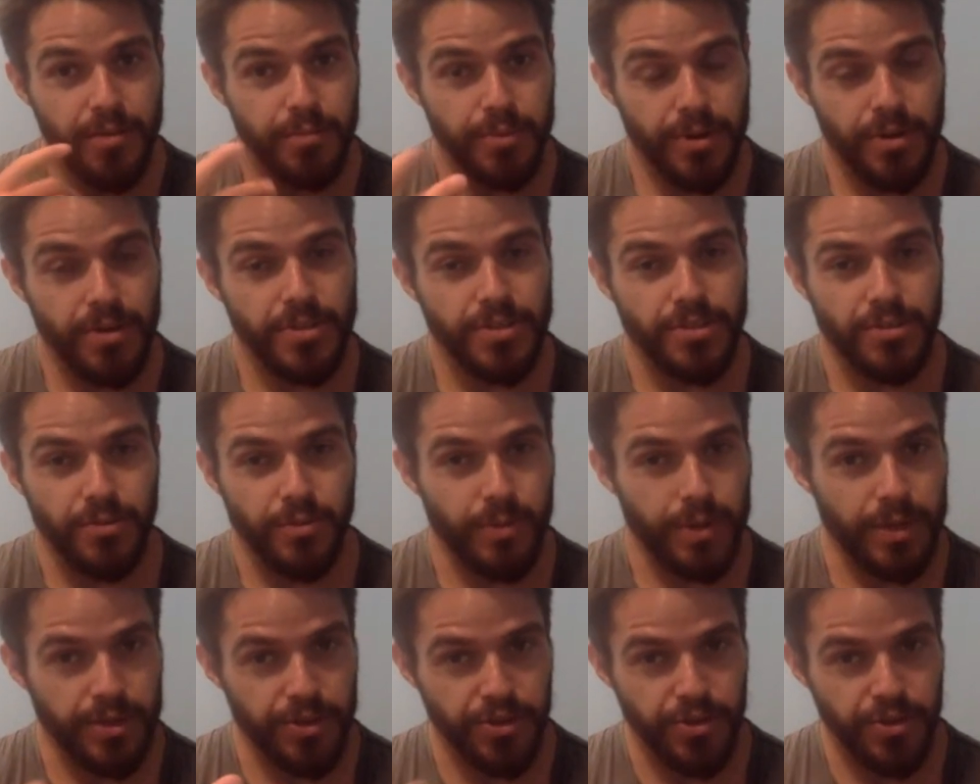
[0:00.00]
but
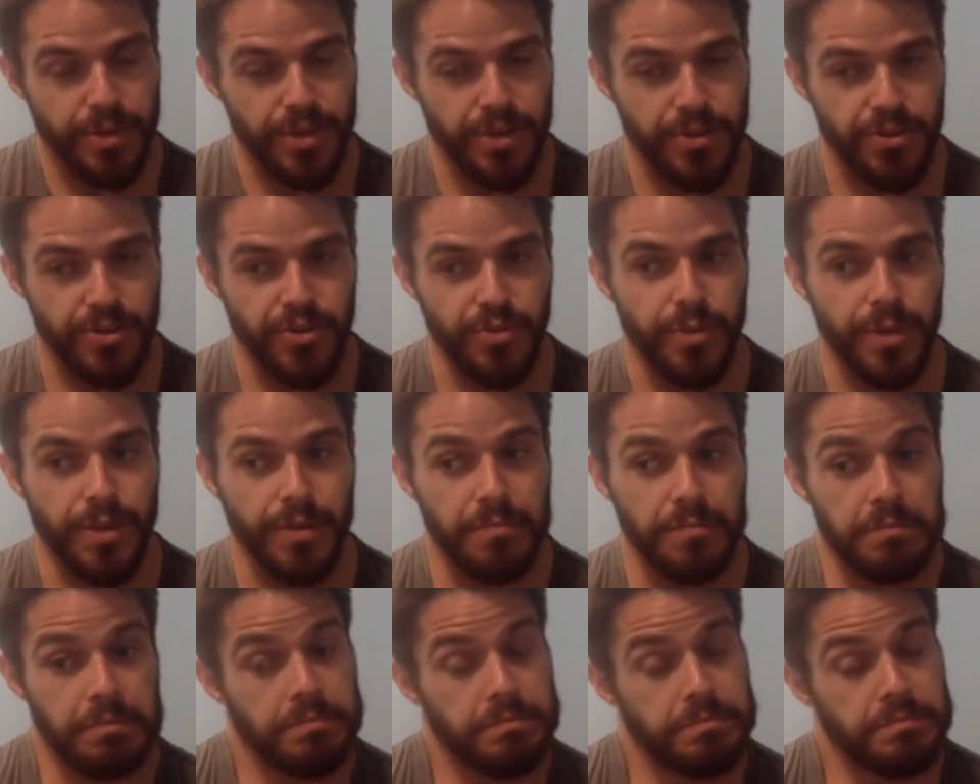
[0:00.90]
also human to
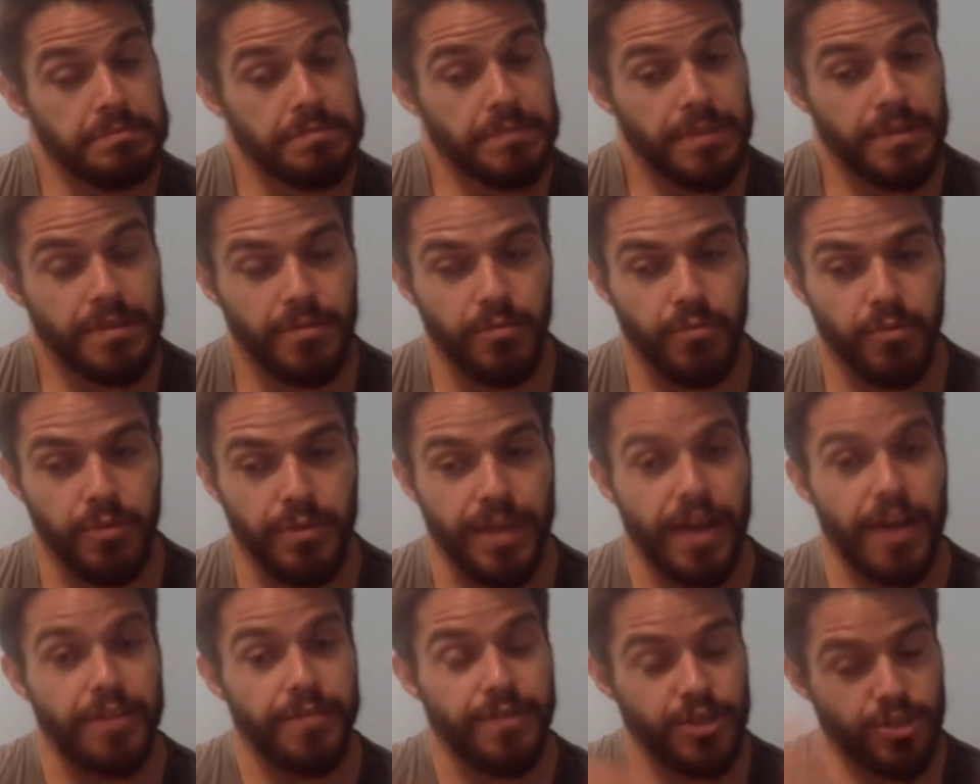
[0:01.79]
human
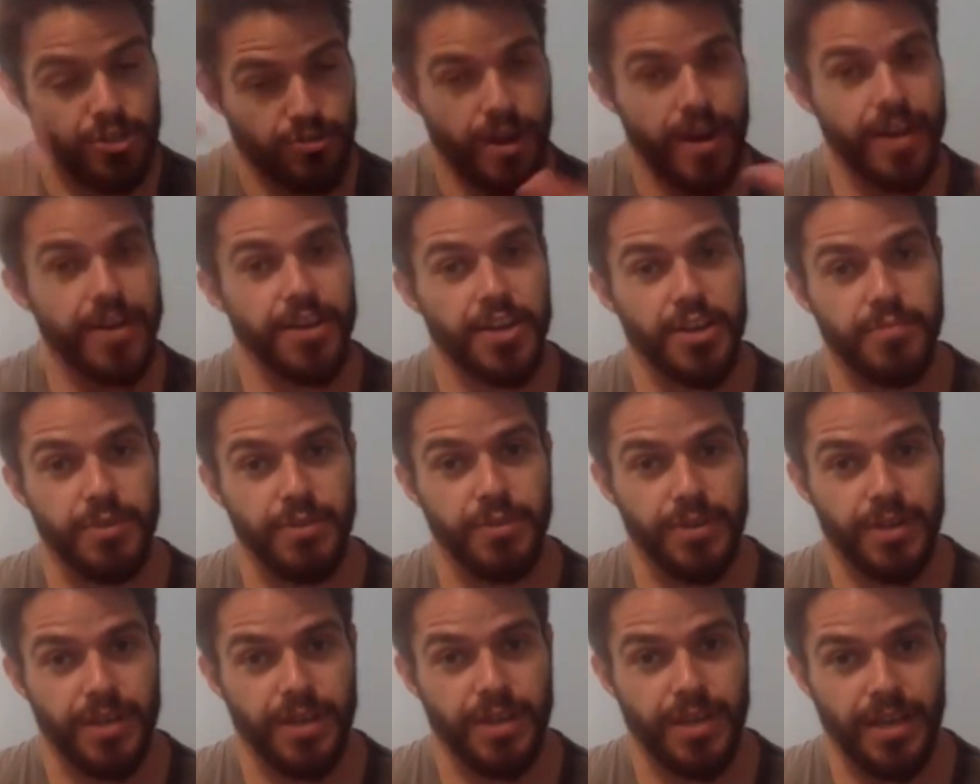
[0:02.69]
without even trying to
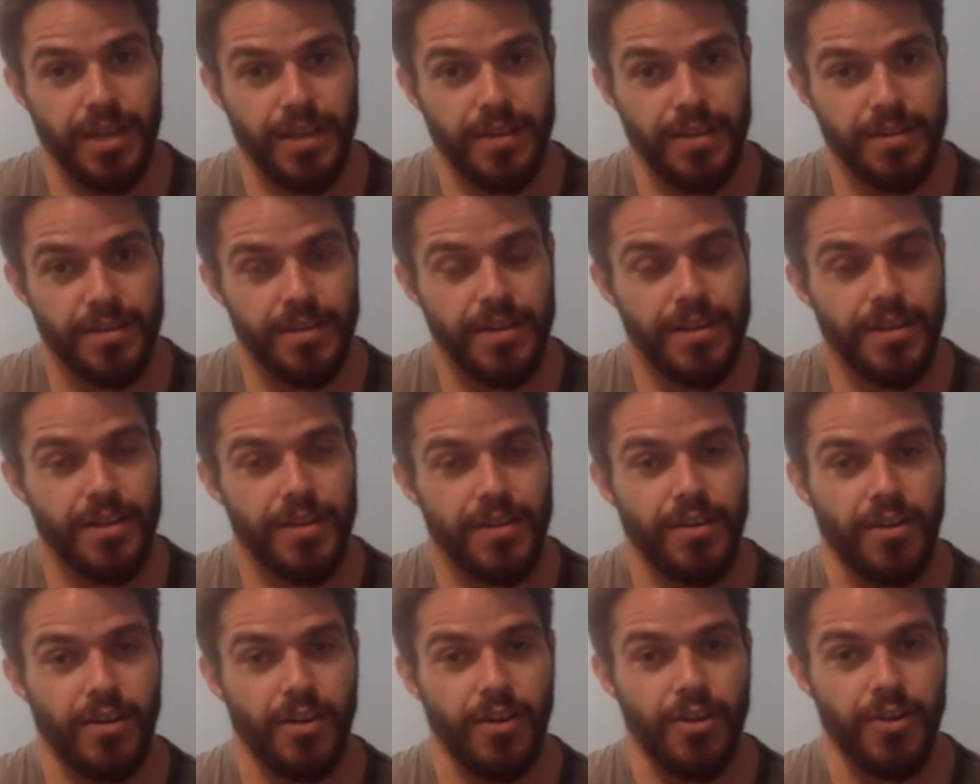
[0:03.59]
communicate.
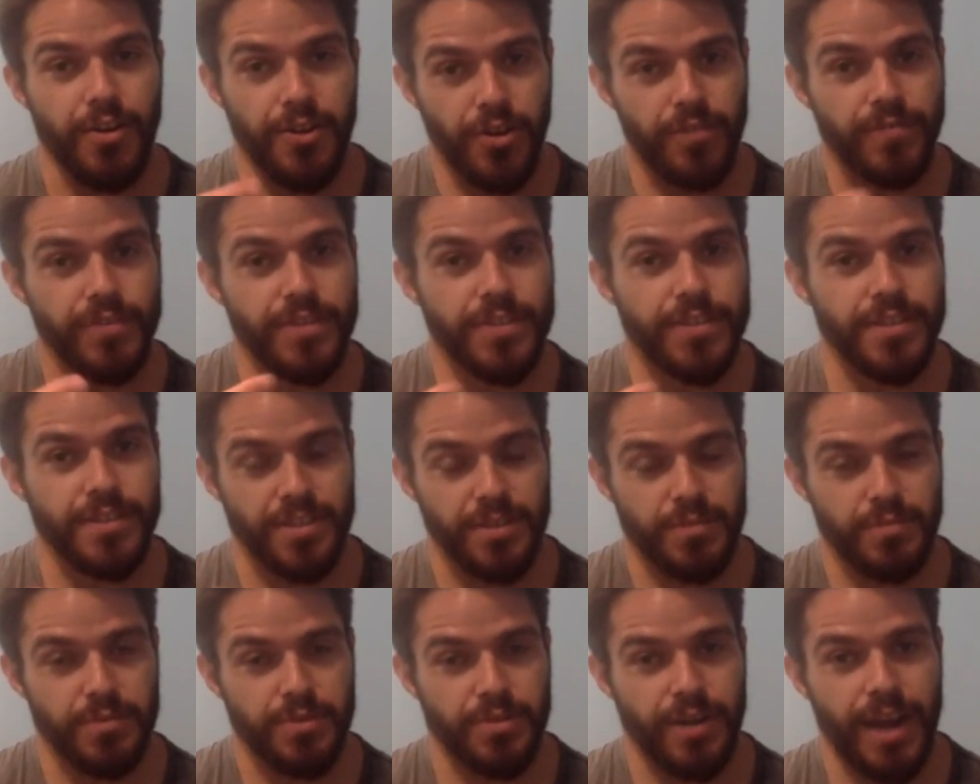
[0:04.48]
Our nervous
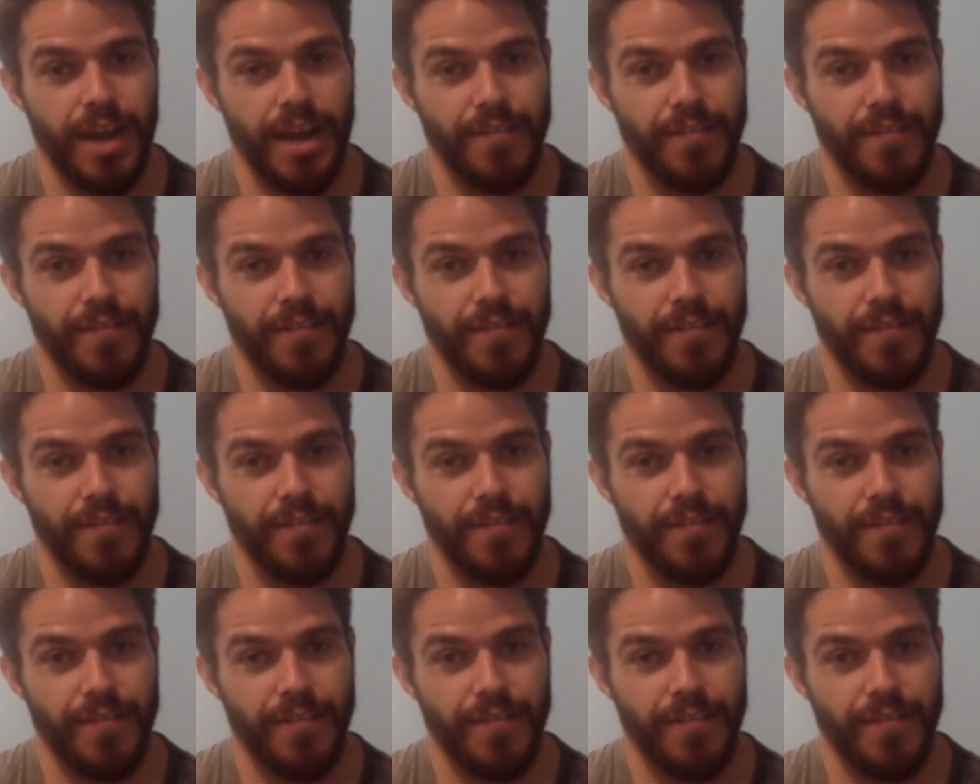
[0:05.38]
systems are